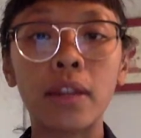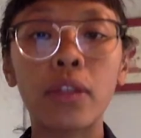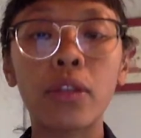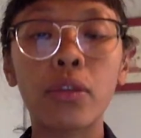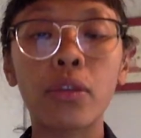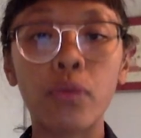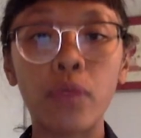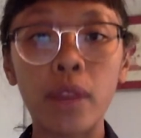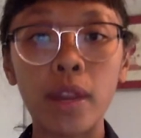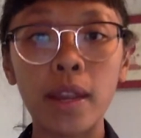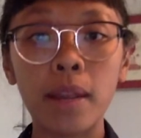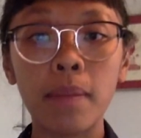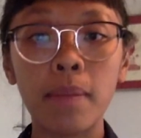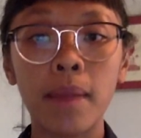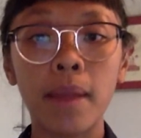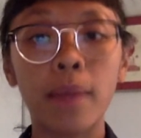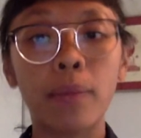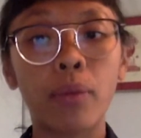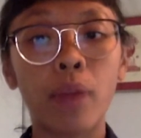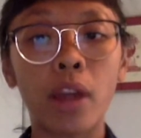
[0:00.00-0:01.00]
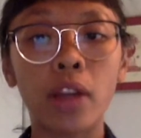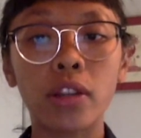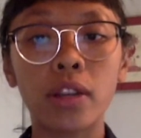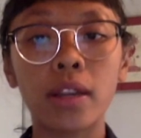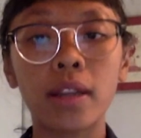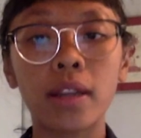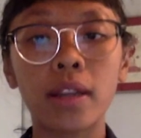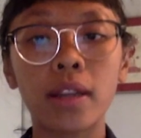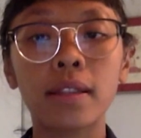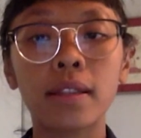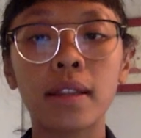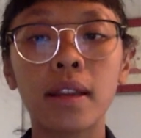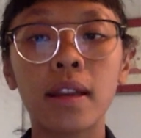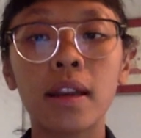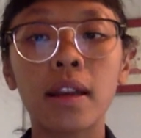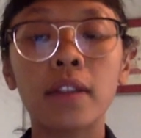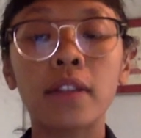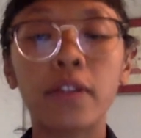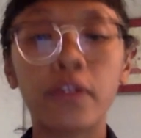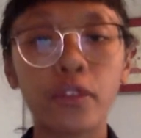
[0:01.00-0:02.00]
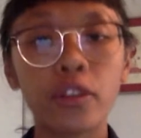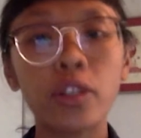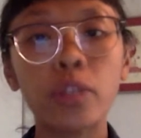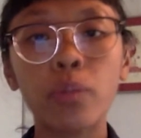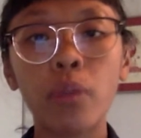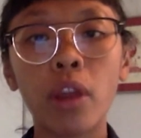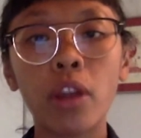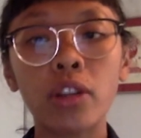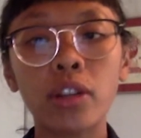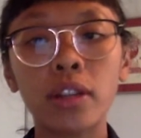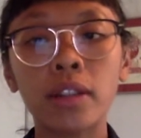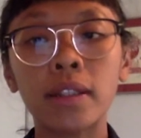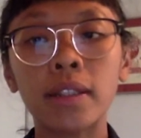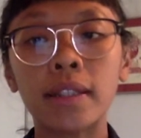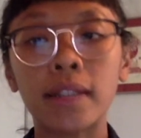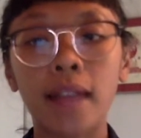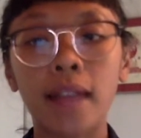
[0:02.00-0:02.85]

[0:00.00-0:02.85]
3 main projects. The first project is a